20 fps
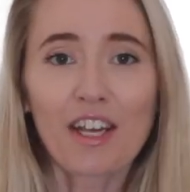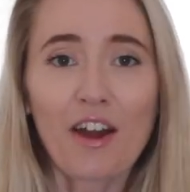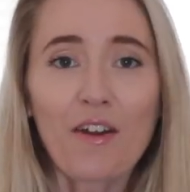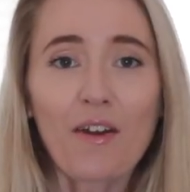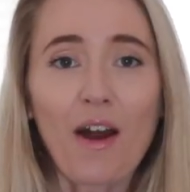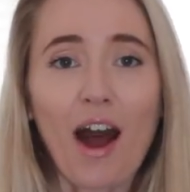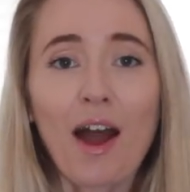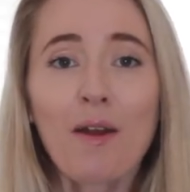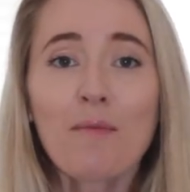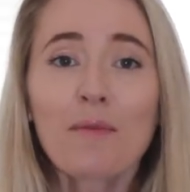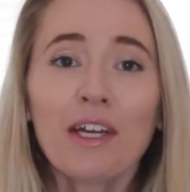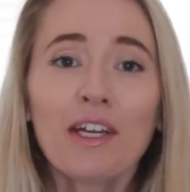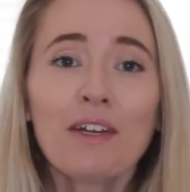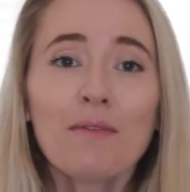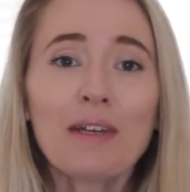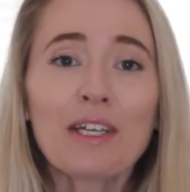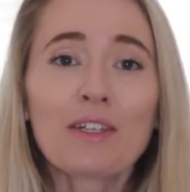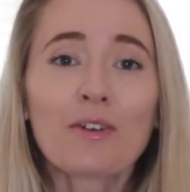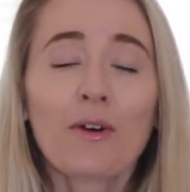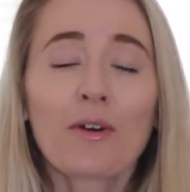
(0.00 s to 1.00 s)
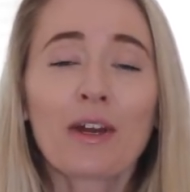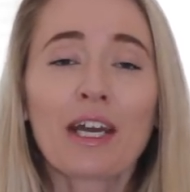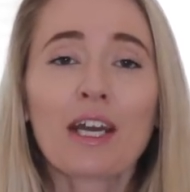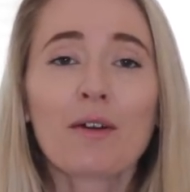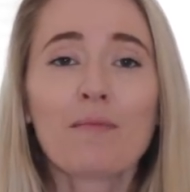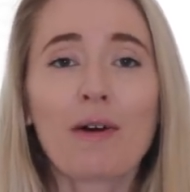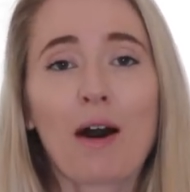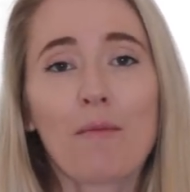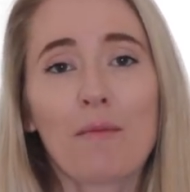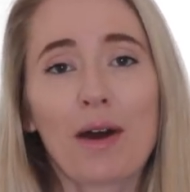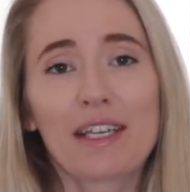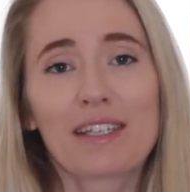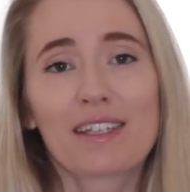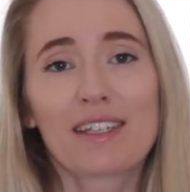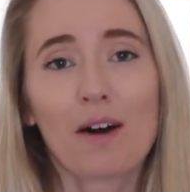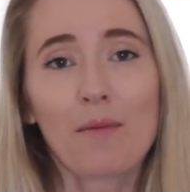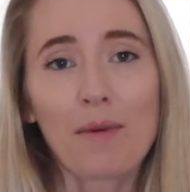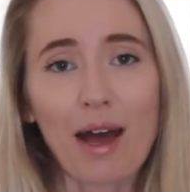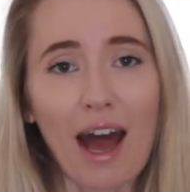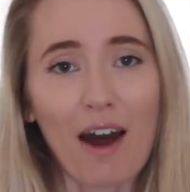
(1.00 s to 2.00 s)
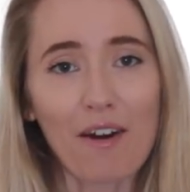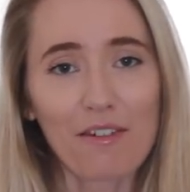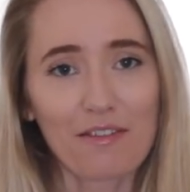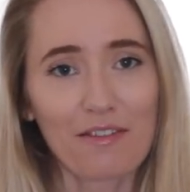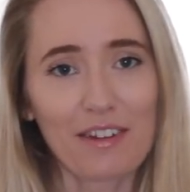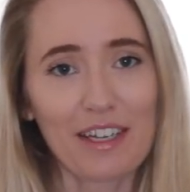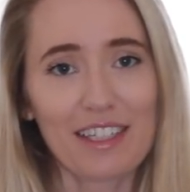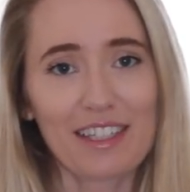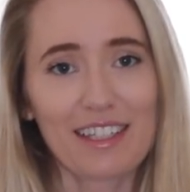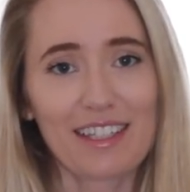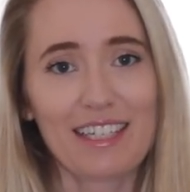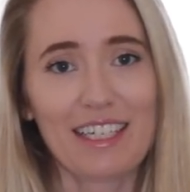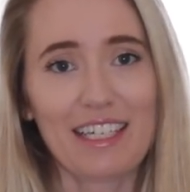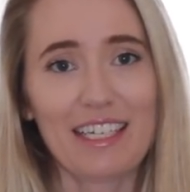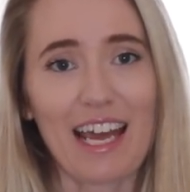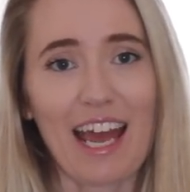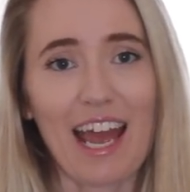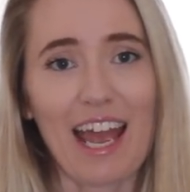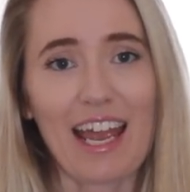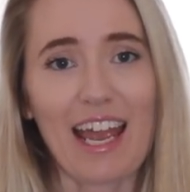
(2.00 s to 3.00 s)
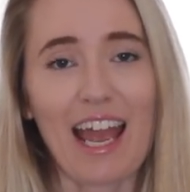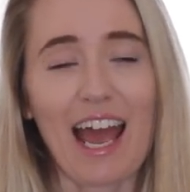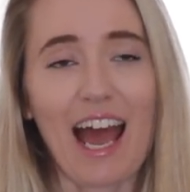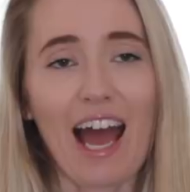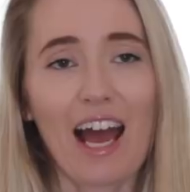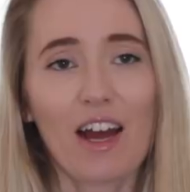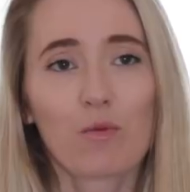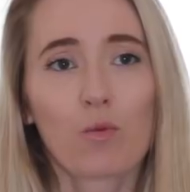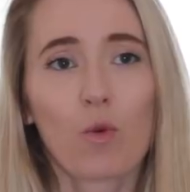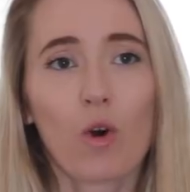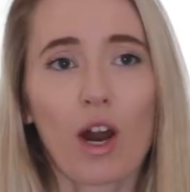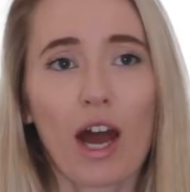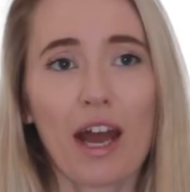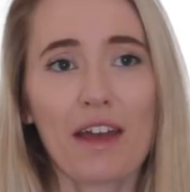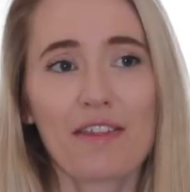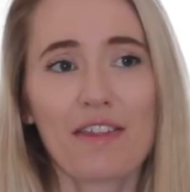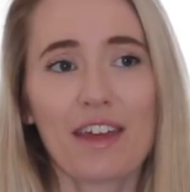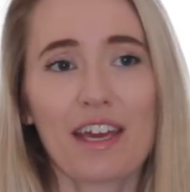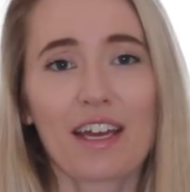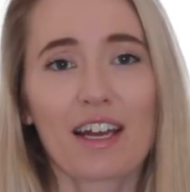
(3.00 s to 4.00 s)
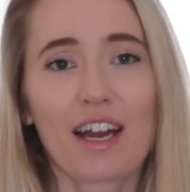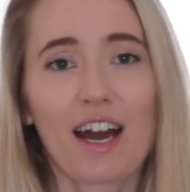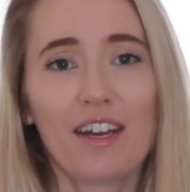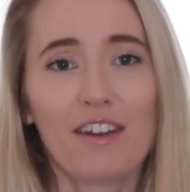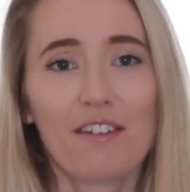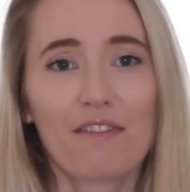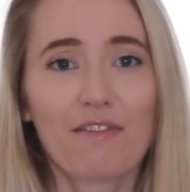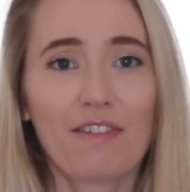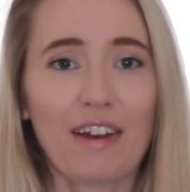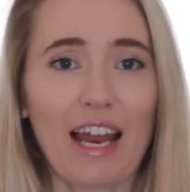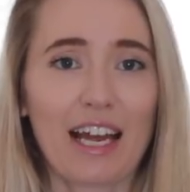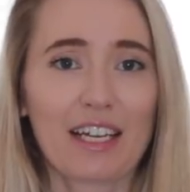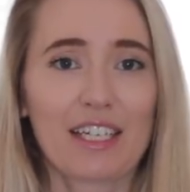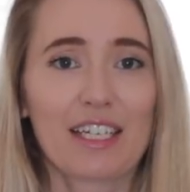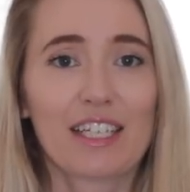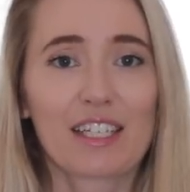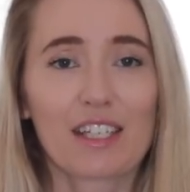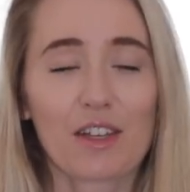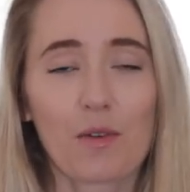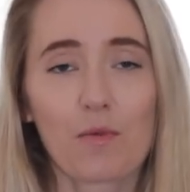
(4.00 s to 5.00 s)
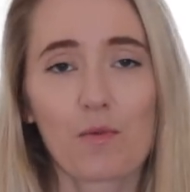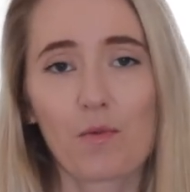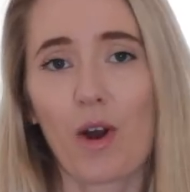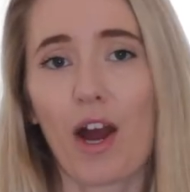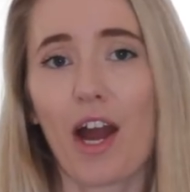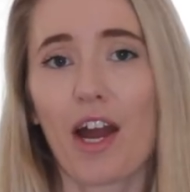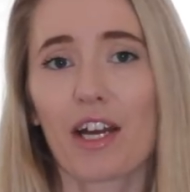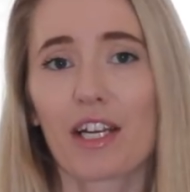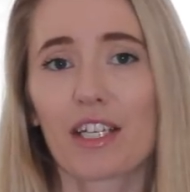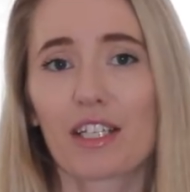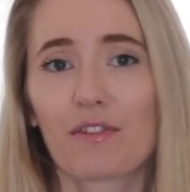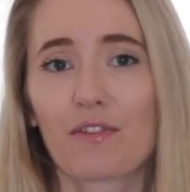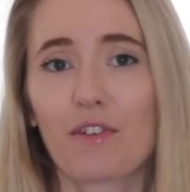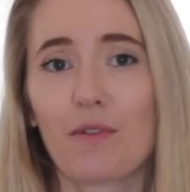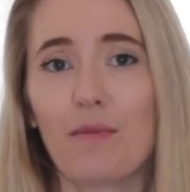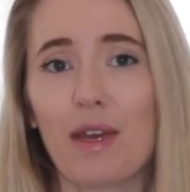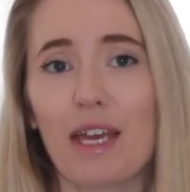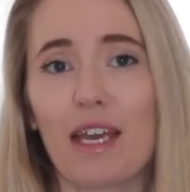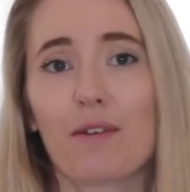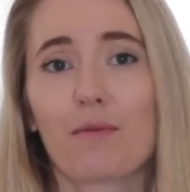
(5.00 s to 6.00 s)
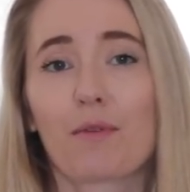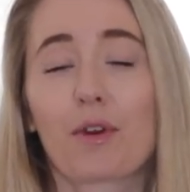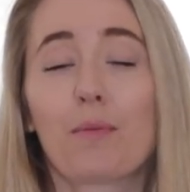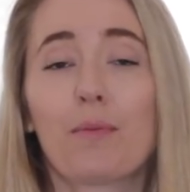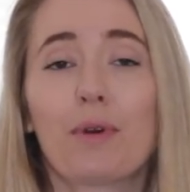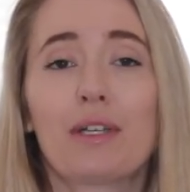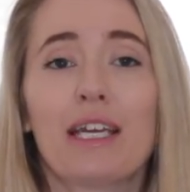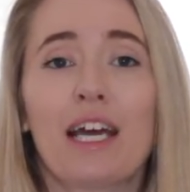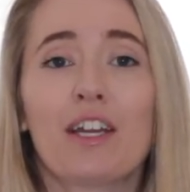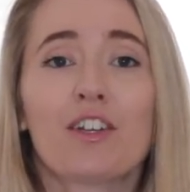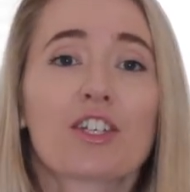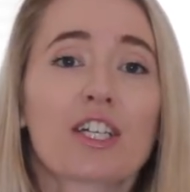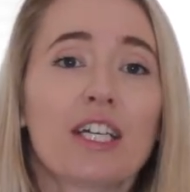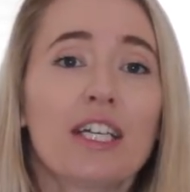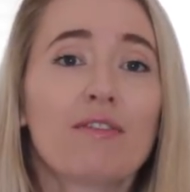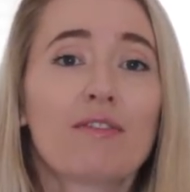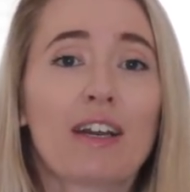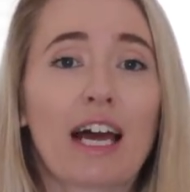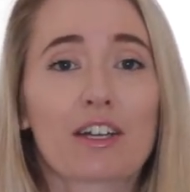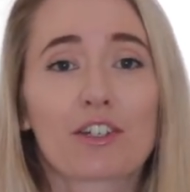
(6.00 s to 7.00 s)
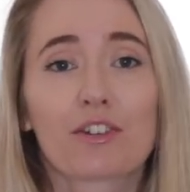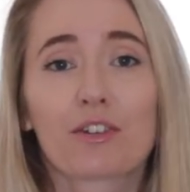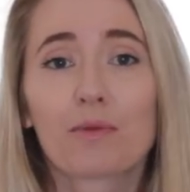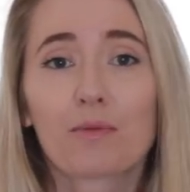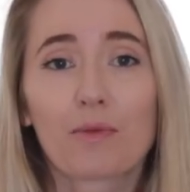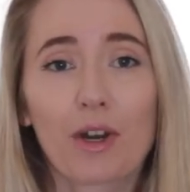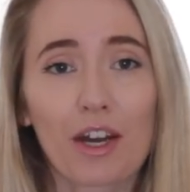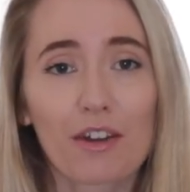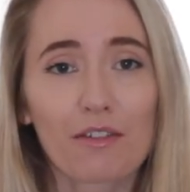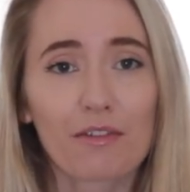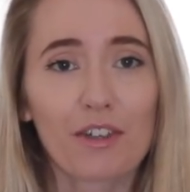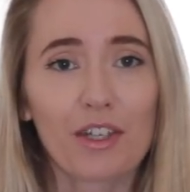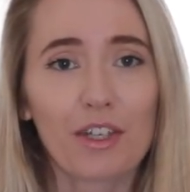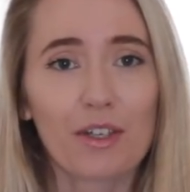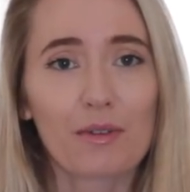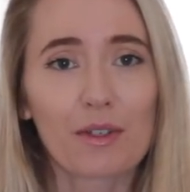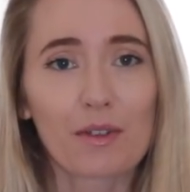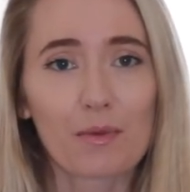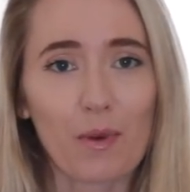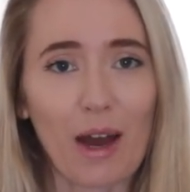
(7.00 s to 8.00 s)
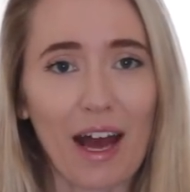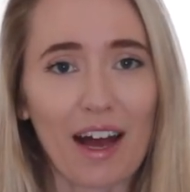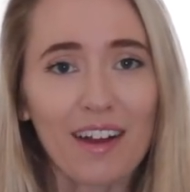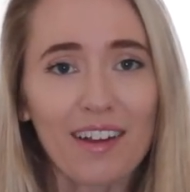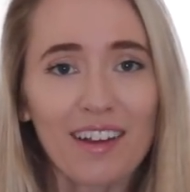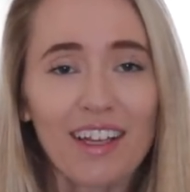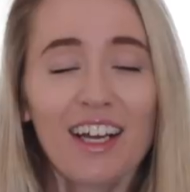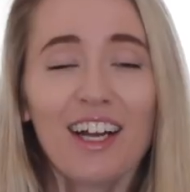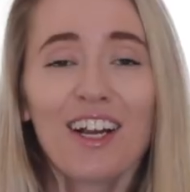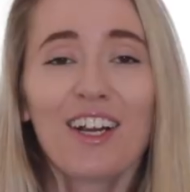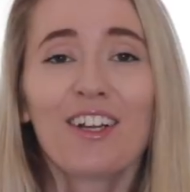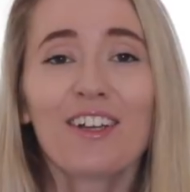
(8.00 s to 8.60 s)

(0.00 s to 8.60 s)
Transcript: So I'm going to be talking about my summer outfits today and what I think kind of flatters and works for me and could potentially flatter and work for you as well.